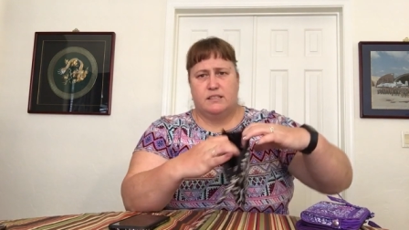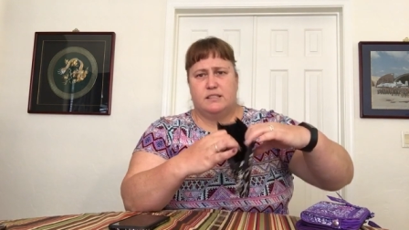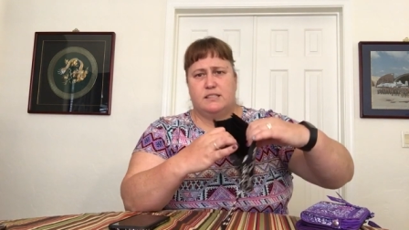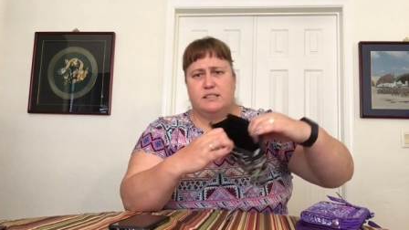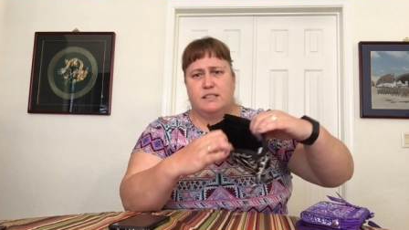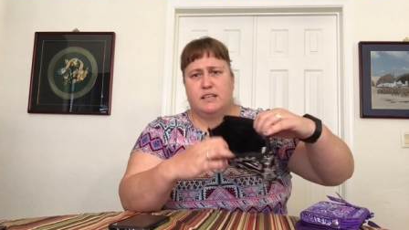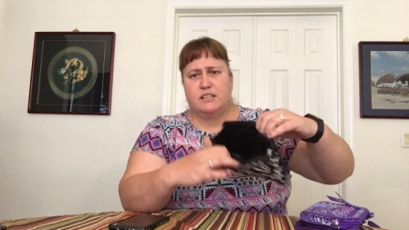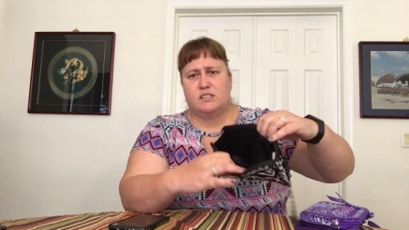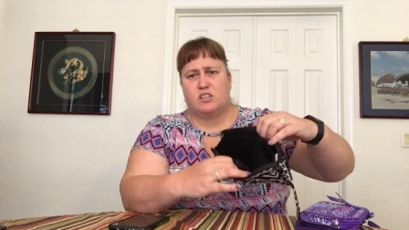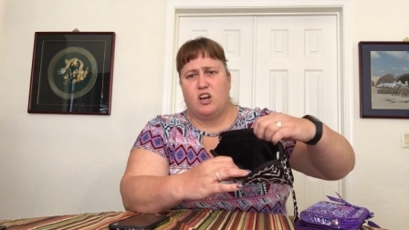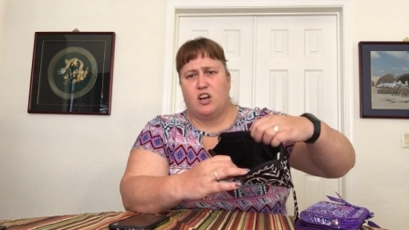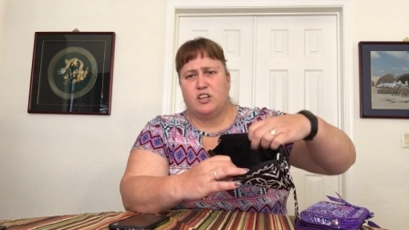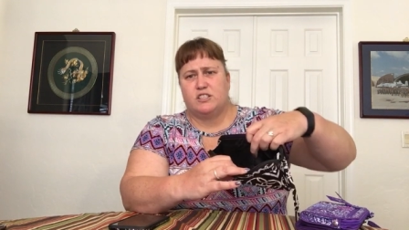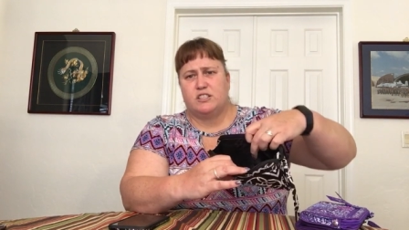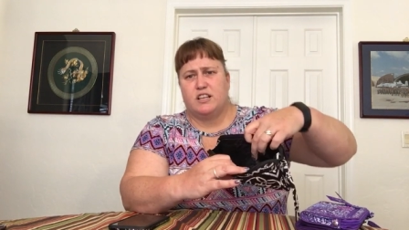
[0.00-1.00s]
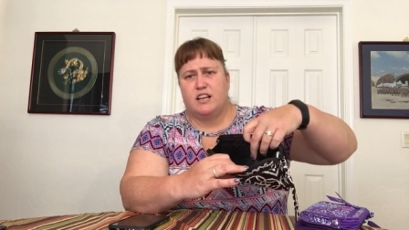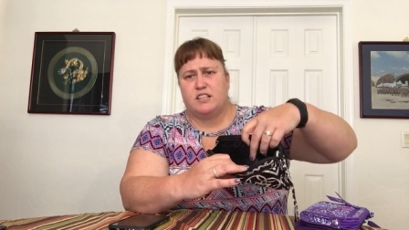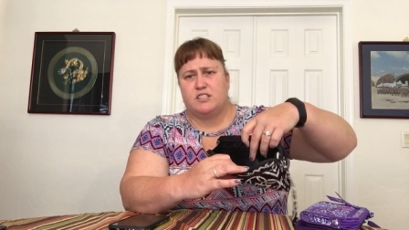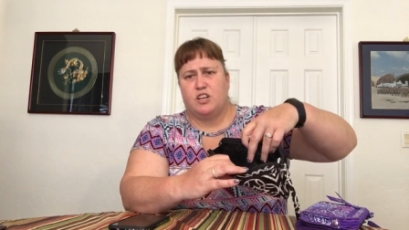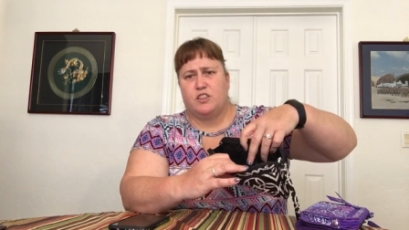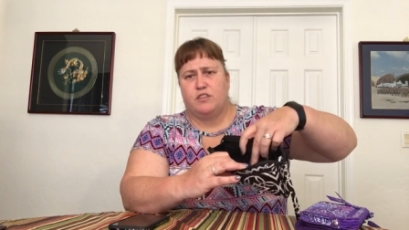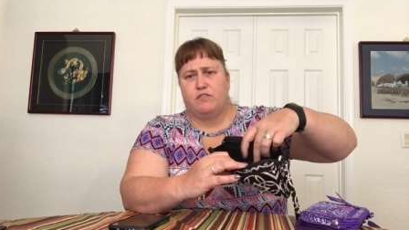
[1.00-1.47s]
six card
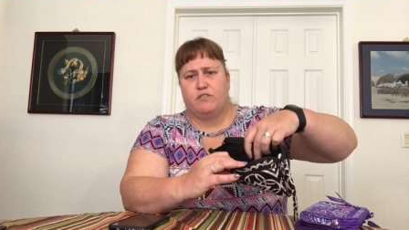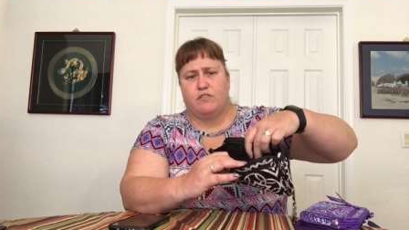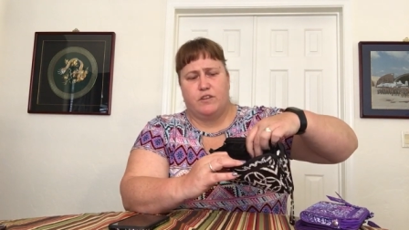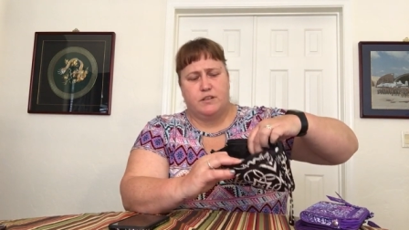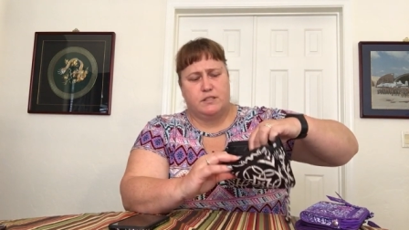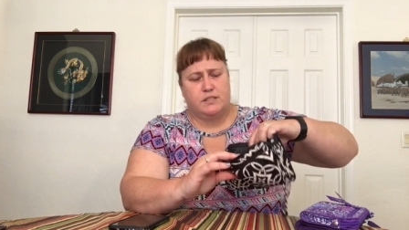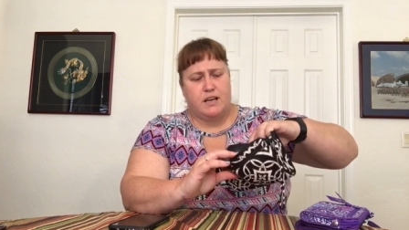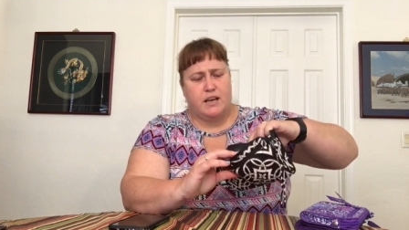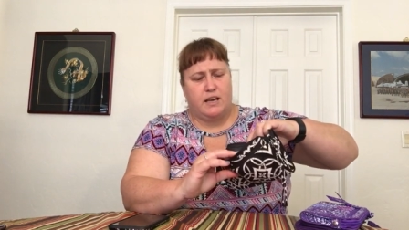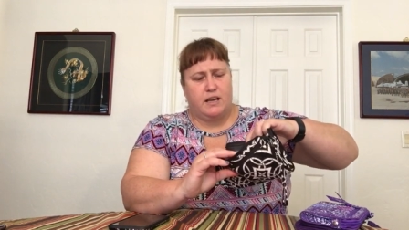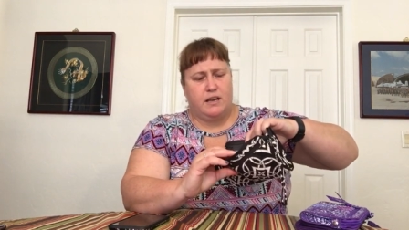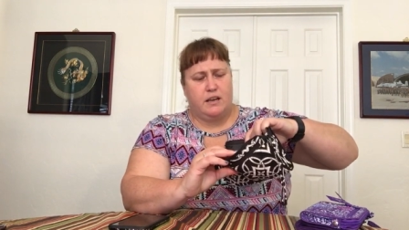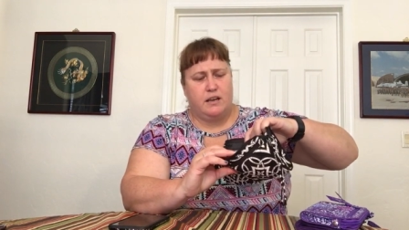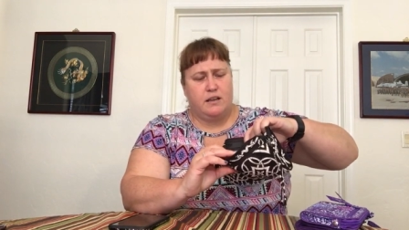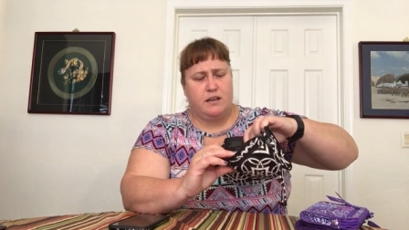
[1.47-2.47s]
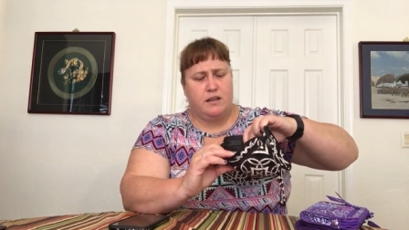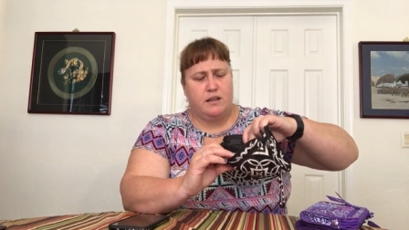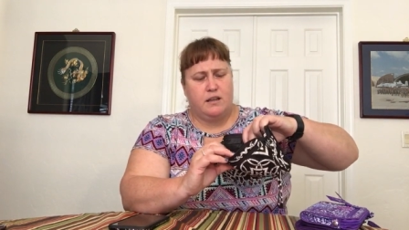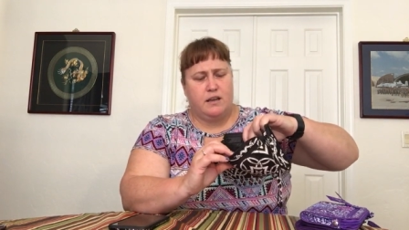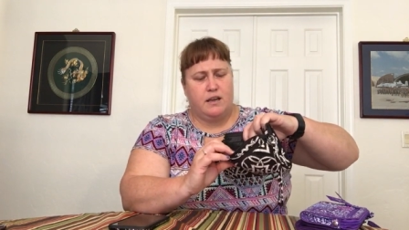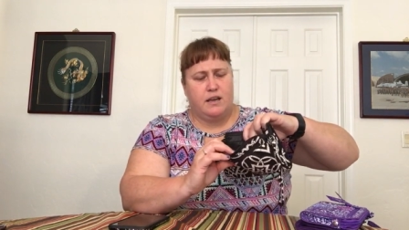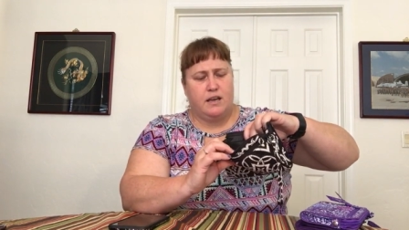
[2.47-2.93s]
slots on the front side
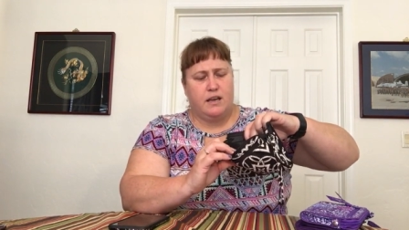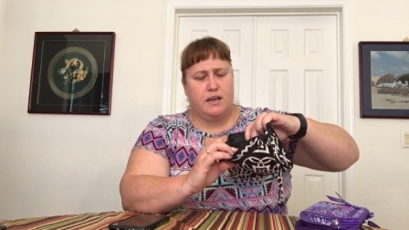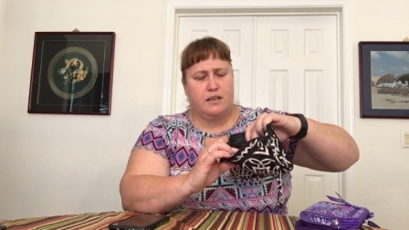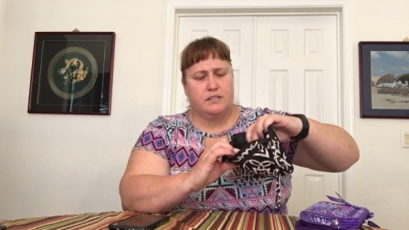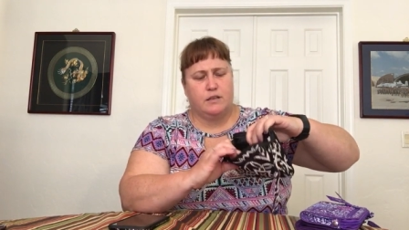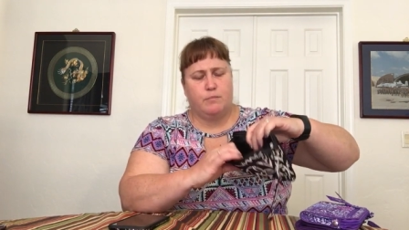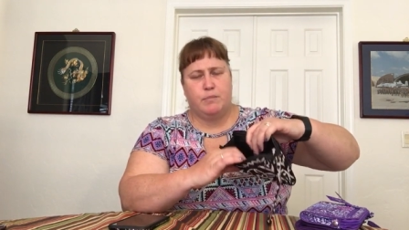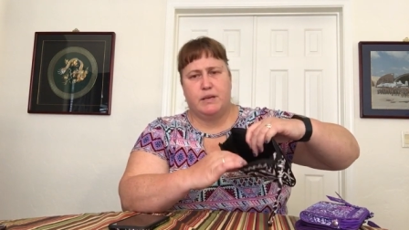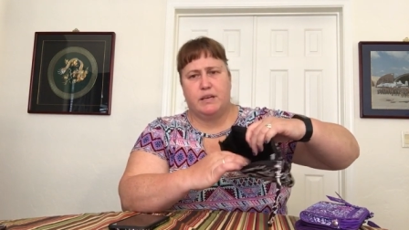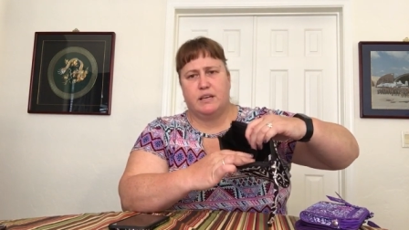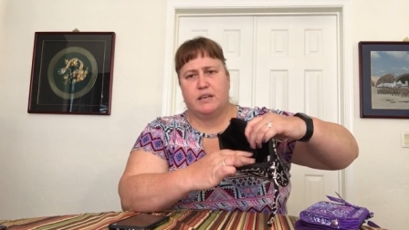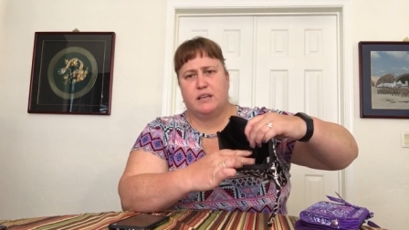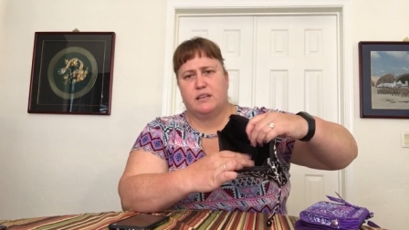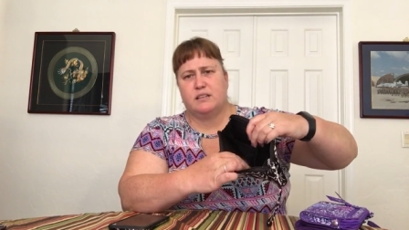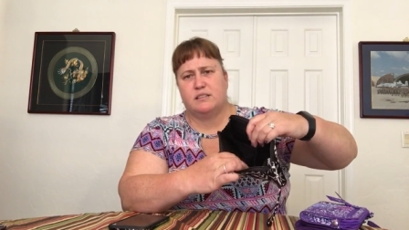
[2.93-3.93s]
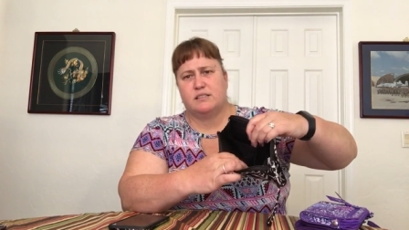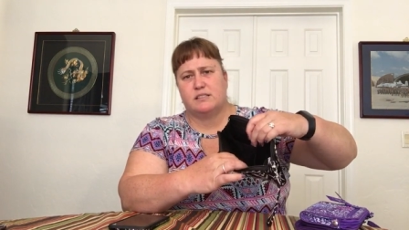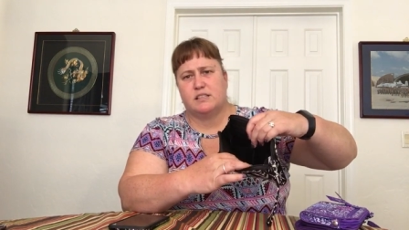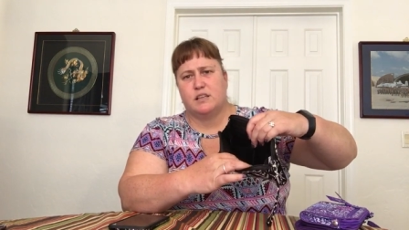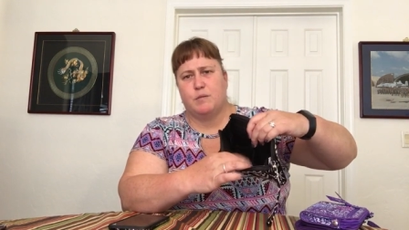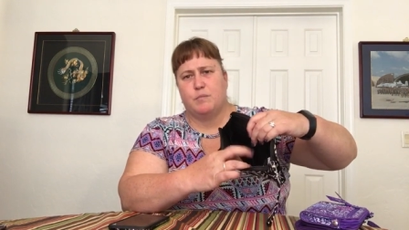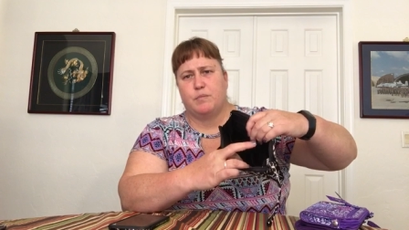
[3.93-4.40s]
and a big
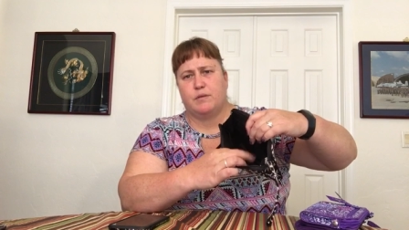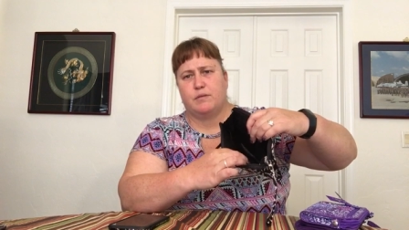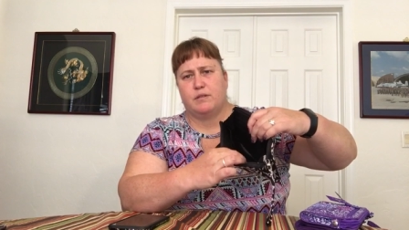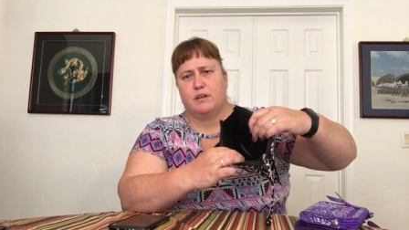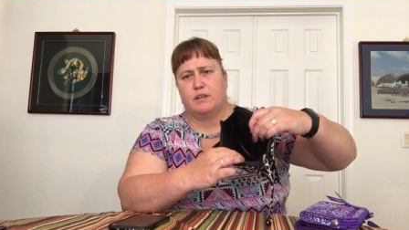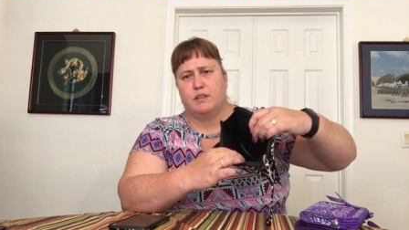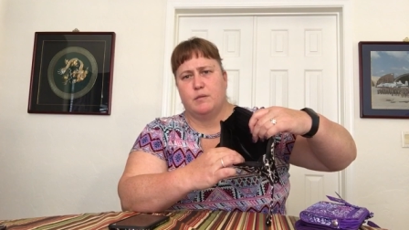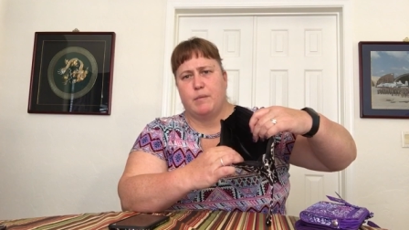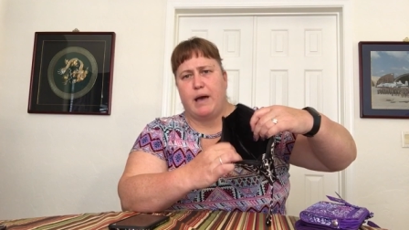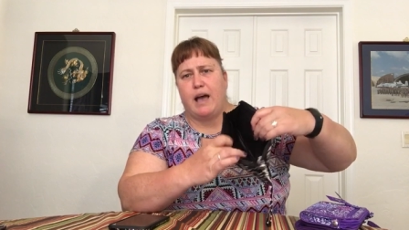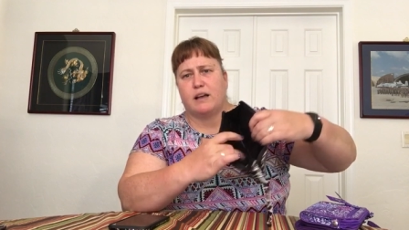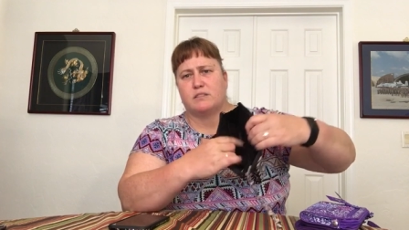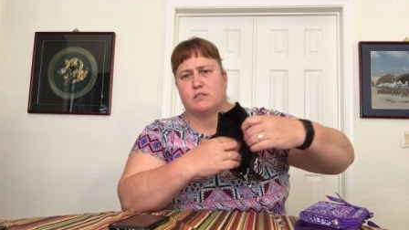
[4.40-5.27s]
slip in the back.